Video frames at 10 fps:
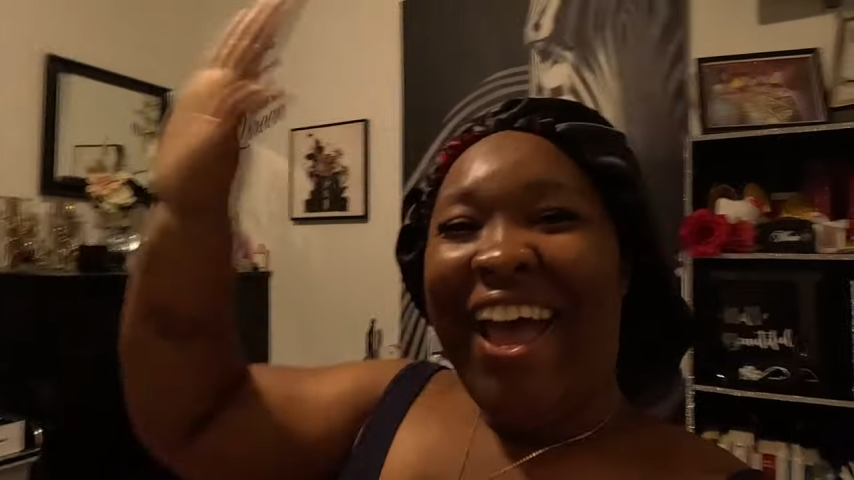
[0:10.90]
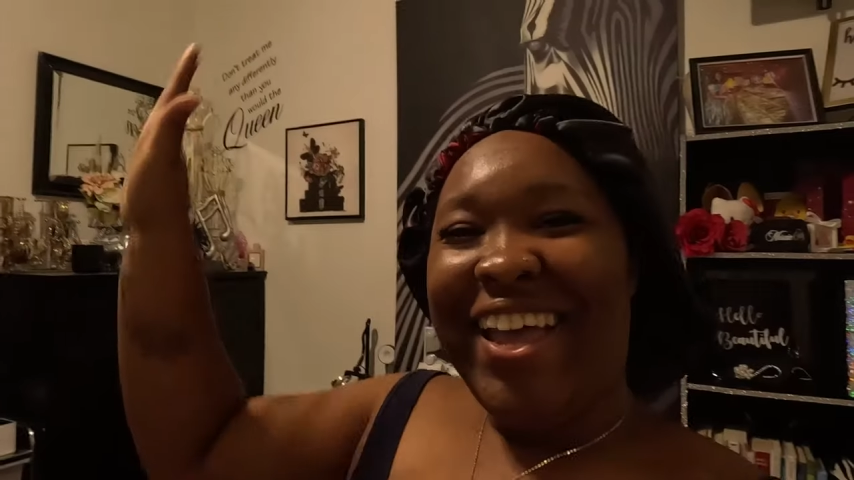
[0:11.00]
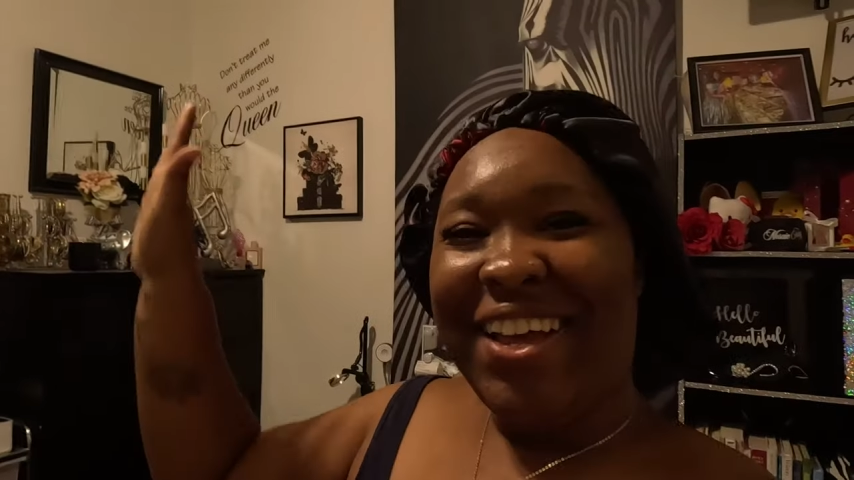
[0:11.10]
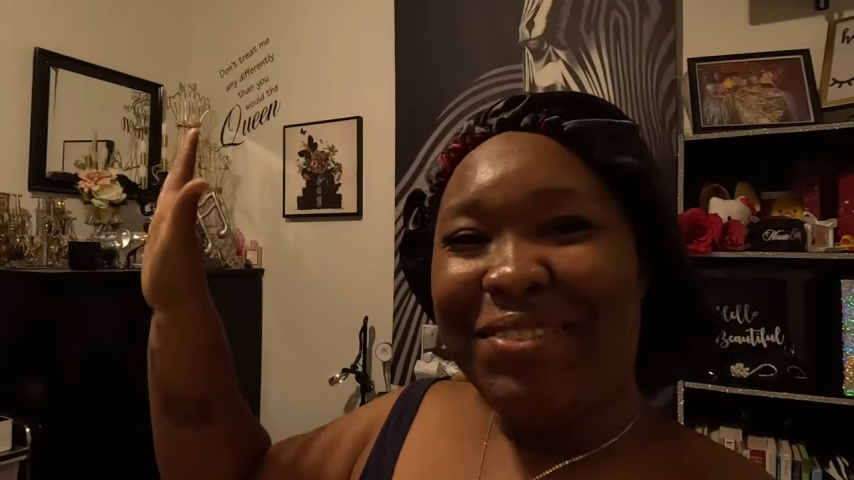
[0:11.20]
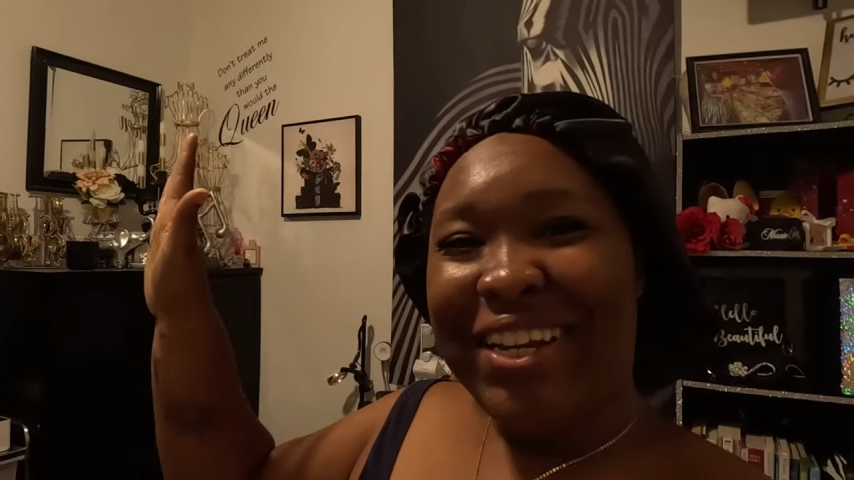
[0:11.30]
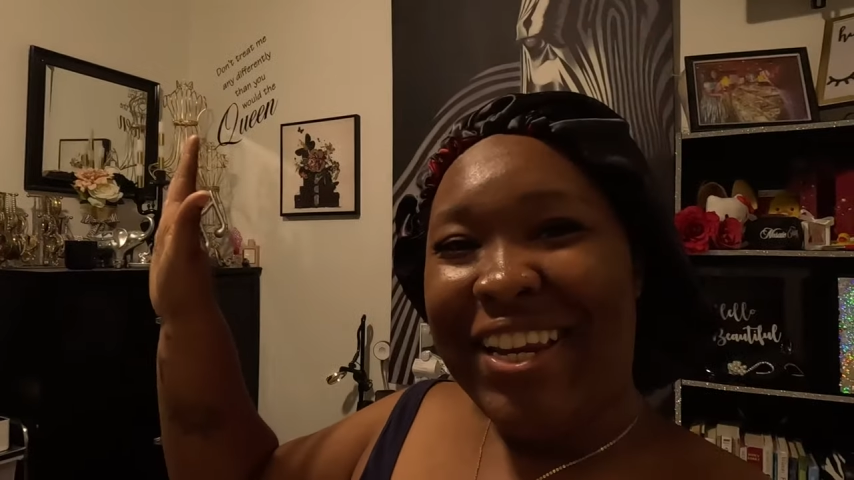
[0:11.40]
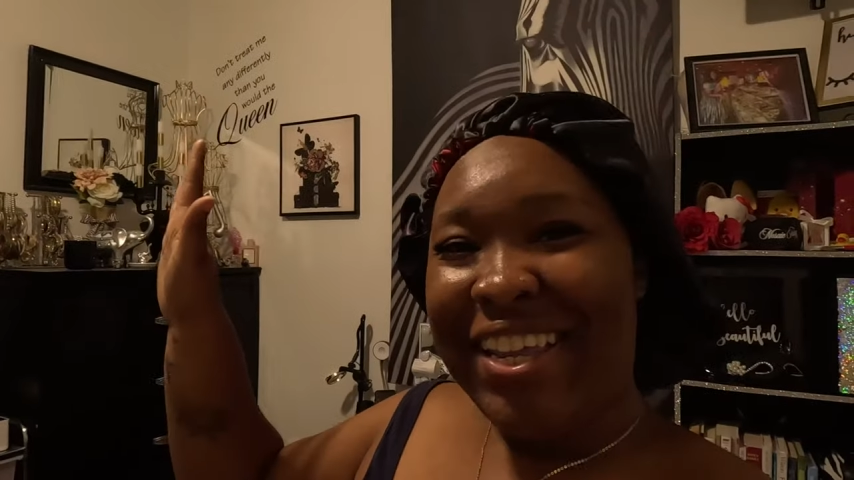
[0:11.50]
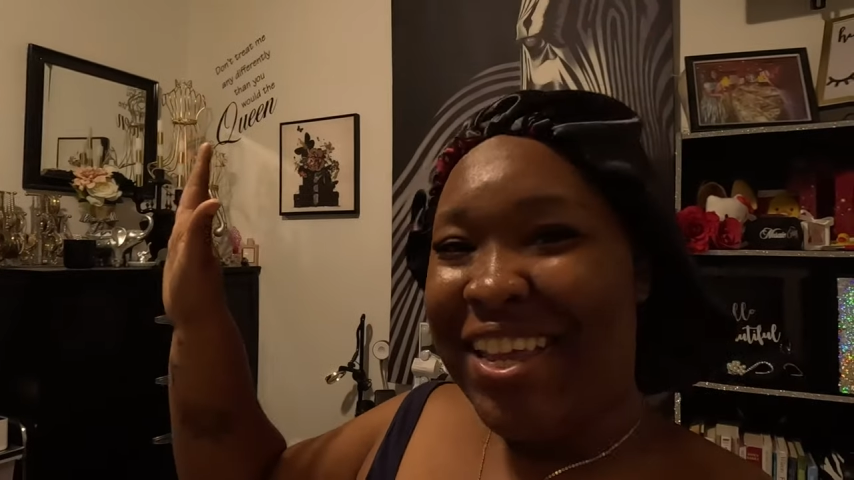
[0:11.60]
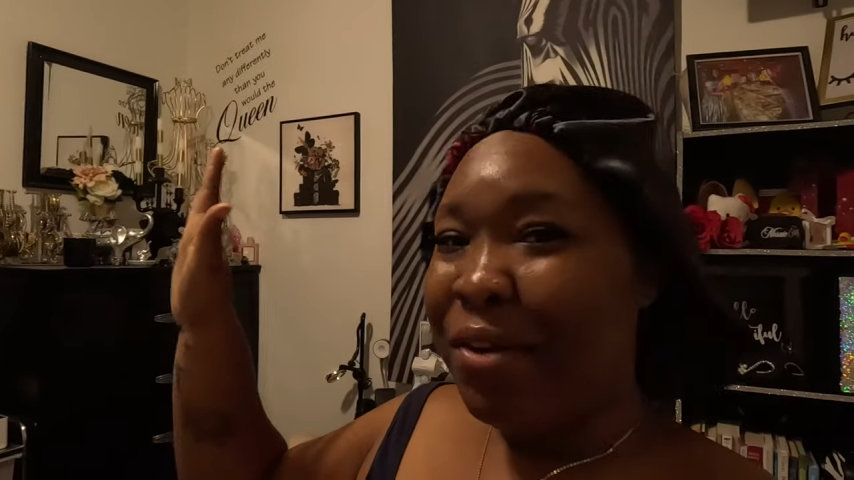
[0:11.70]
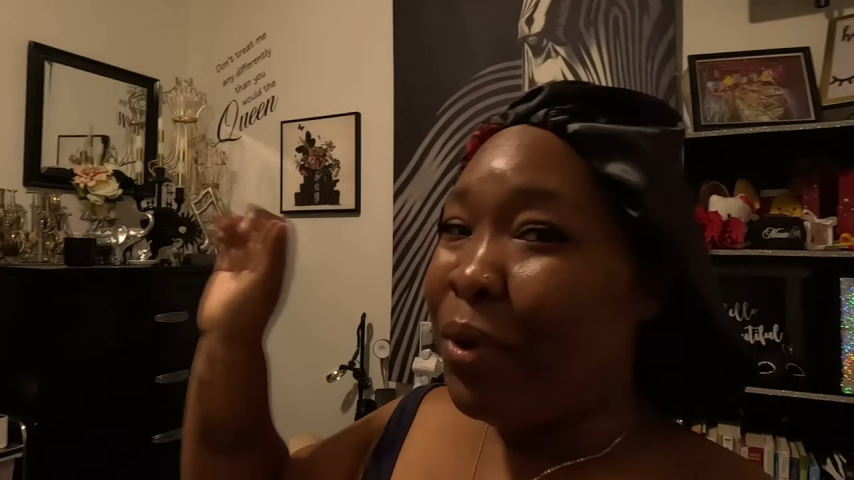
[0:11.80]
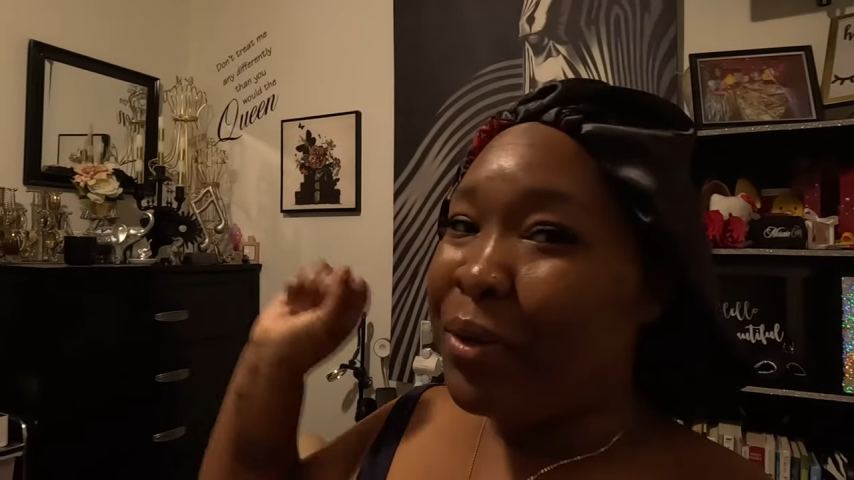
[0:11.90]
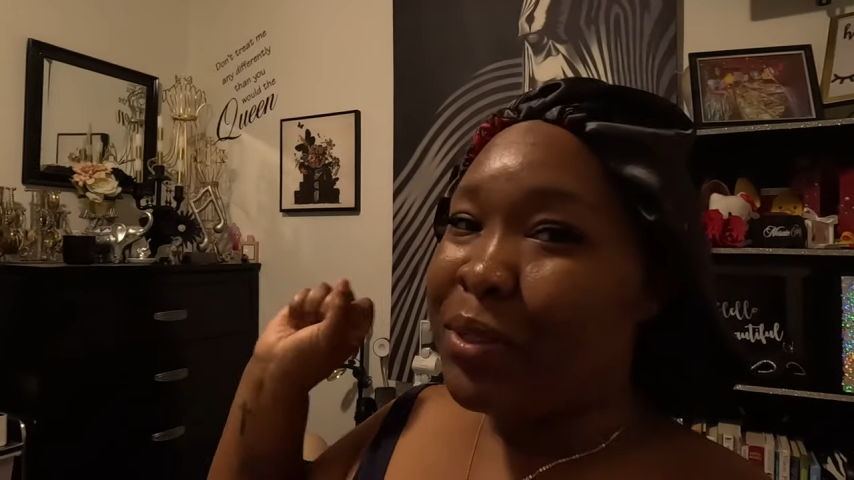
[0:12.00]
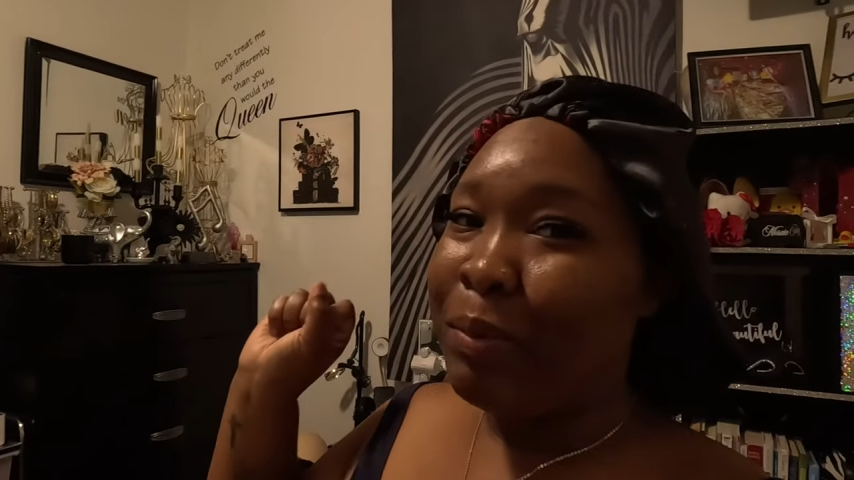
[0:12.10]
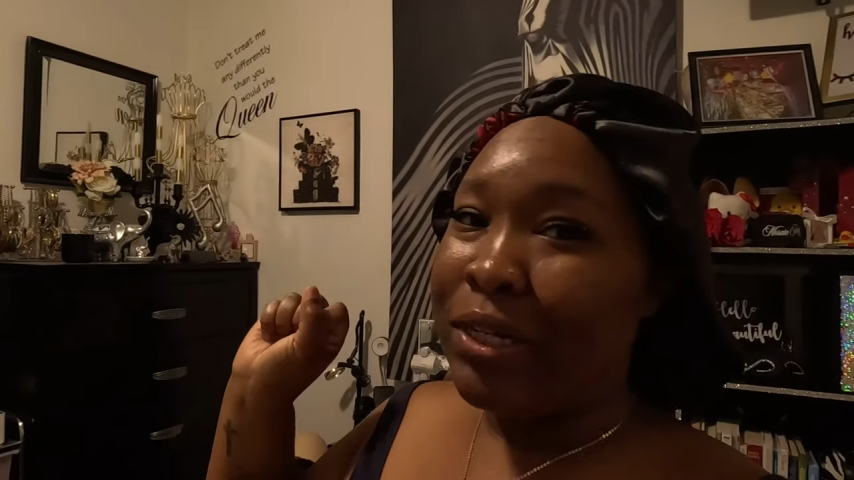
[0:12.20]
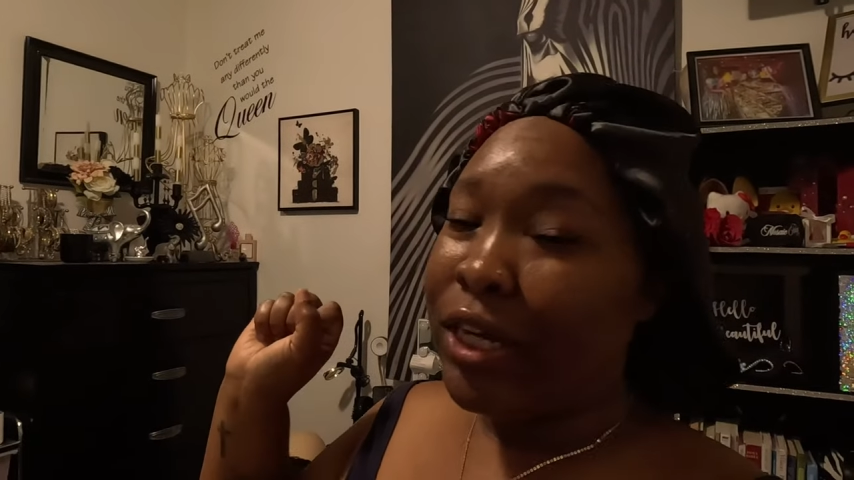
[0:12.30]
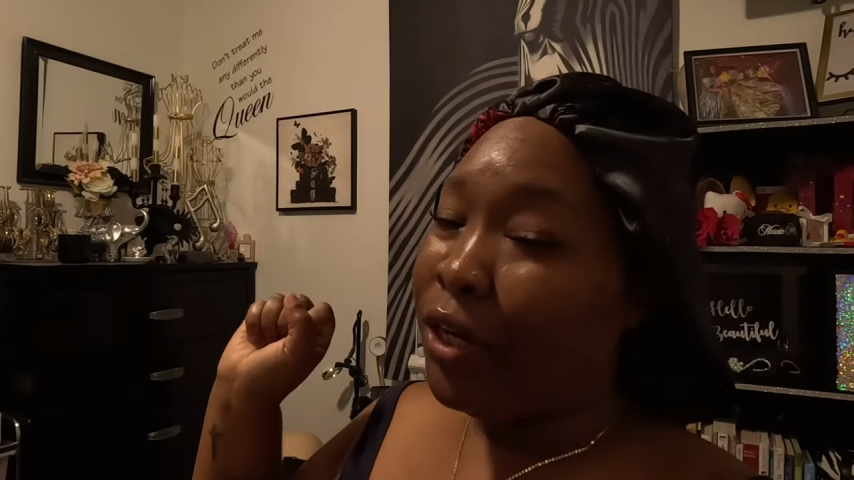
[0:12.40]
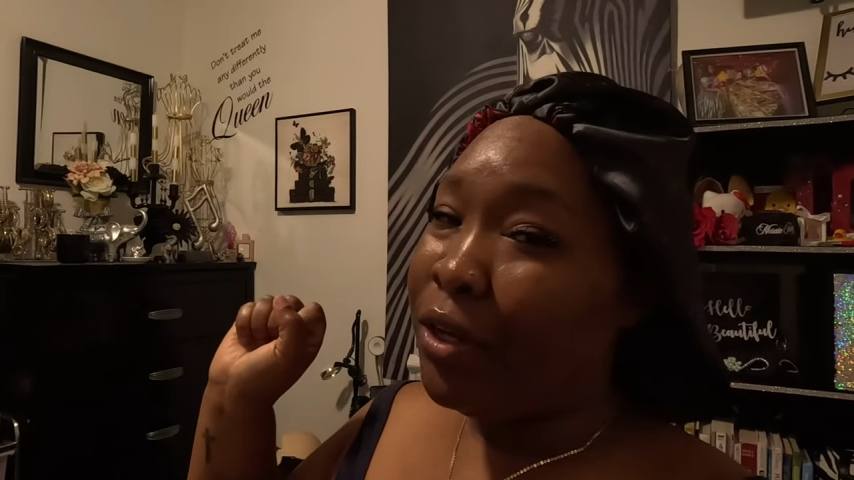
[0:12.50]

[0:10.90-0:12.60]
Hey, I'm Shaydee, and welcome to my channel.